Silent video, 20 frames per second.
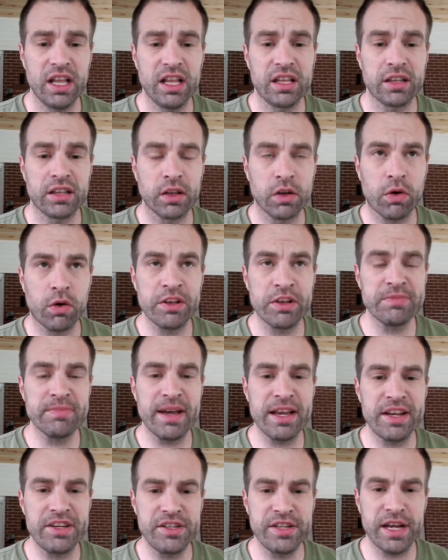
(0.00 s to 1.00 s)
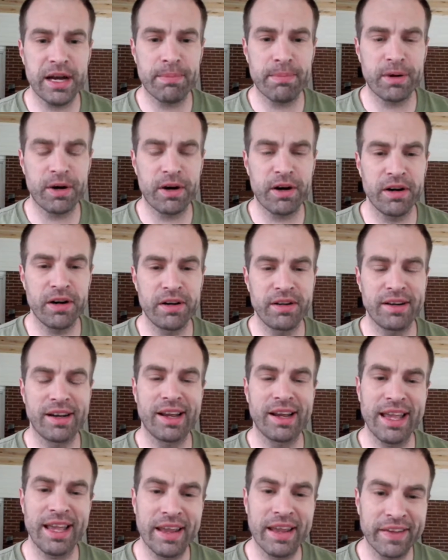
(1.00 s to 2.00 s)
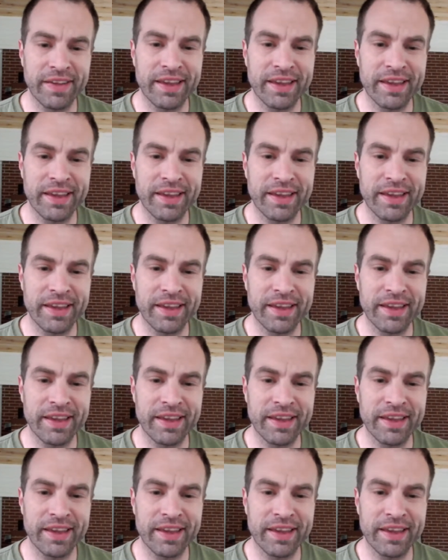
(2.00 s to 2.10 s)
The Lord is my shepherd. Again,